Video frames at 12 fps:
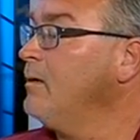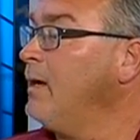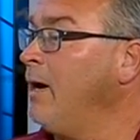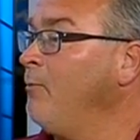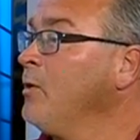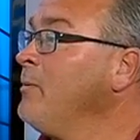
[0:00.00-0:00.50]

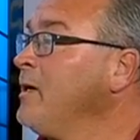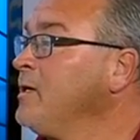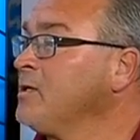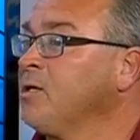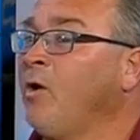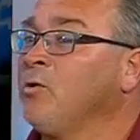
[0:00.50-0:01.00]
I want to make
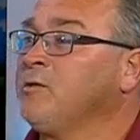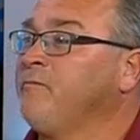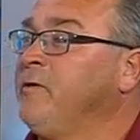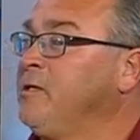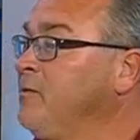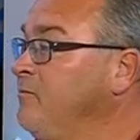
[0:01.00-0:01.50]
this cost
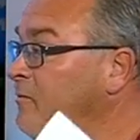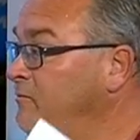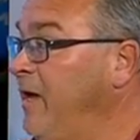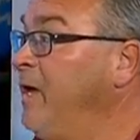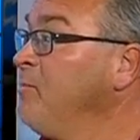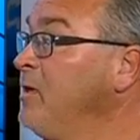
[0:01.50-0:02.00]
efficient for
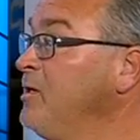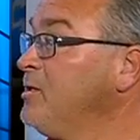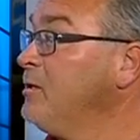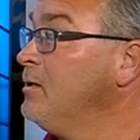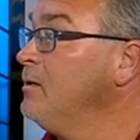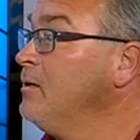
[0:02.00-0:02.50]
families,
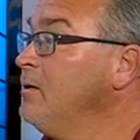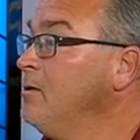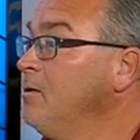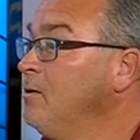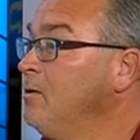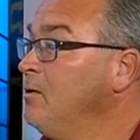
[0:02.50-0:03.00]
mm -hmm.
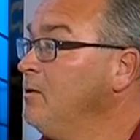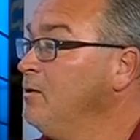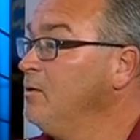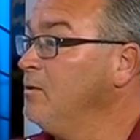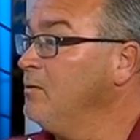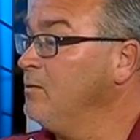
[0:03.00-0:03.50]

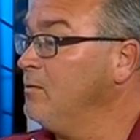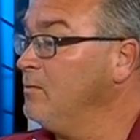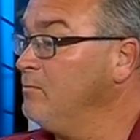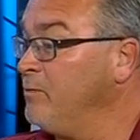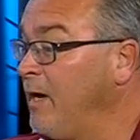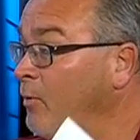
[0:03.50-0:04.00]

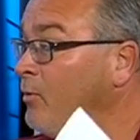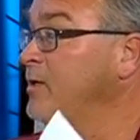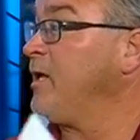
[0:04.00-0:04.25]
but I want it to